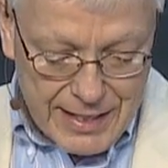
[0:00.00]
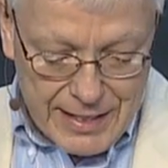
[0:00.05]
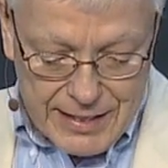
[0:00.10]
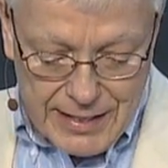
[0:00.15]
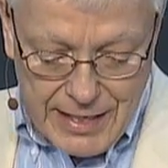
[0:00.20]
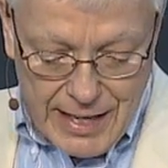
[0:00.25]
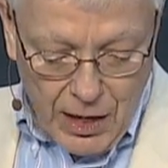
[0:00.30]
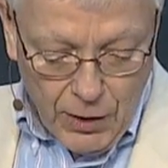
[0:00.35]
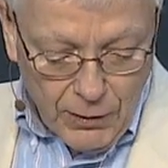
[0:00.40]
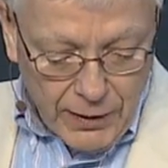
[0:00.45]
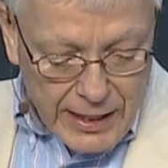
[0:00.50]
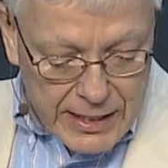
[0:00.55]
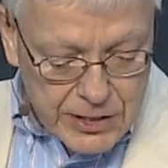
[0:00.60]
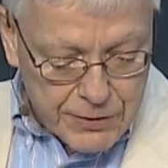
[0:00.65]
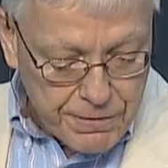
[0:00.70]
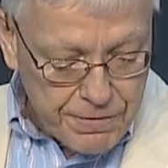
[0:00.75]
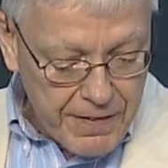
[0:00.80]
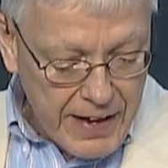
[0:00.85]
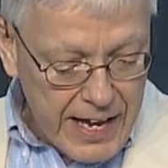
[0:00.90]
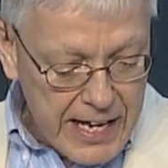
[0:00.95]
Now let's
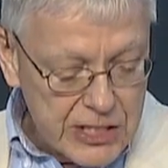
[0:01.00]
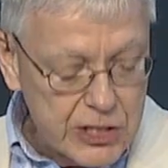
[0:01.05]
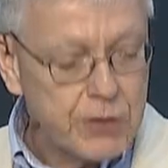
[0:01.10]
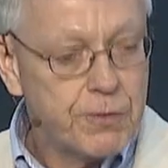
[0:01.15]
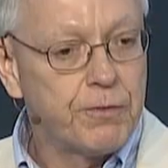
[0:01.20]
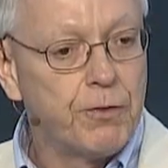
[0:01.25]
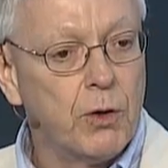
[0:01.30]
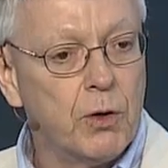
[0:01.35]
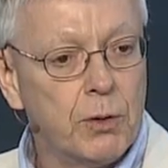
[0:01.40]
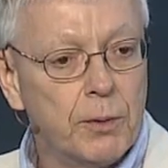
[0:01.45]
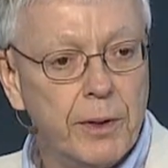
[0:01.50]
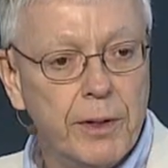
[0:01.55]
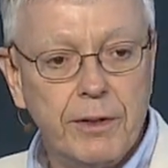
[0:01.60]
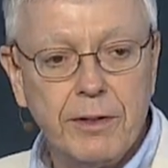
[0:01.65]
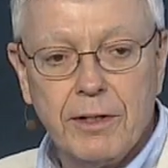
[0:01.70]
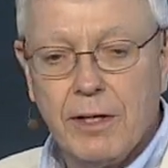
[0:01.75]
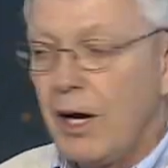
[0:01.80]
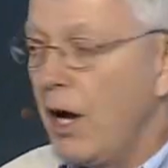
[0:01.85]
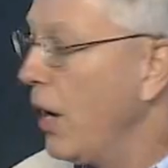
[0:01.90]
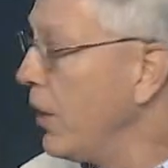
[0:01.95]
fast forward
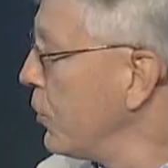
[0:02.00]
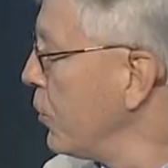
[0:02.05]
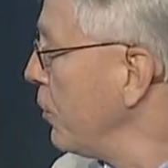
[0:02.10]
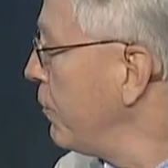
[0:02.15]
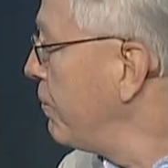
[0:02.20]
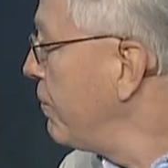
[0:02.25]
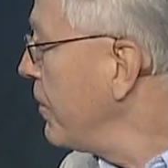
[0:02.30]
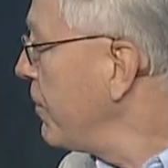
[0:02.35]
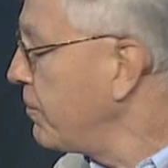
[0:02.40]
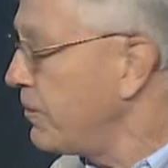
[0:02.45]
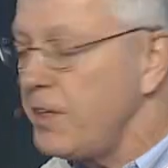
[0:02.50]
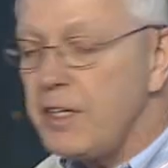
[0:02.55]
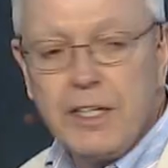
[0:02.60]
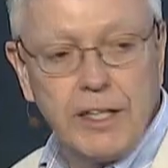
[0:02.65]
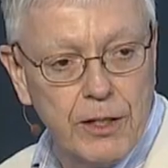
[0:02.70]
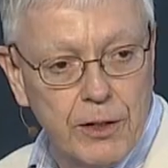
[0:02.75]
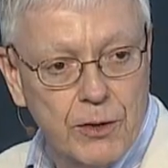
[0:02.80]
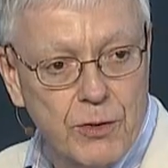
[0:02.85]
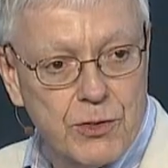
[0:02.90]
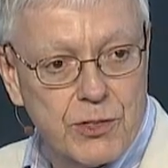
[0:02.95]
150
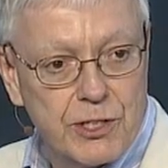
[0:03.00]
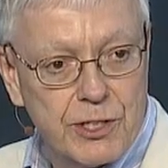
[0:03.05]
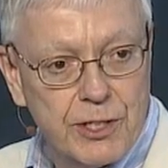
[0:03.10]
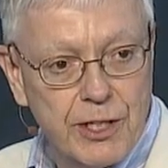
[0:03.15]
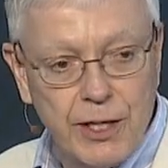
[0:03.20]
years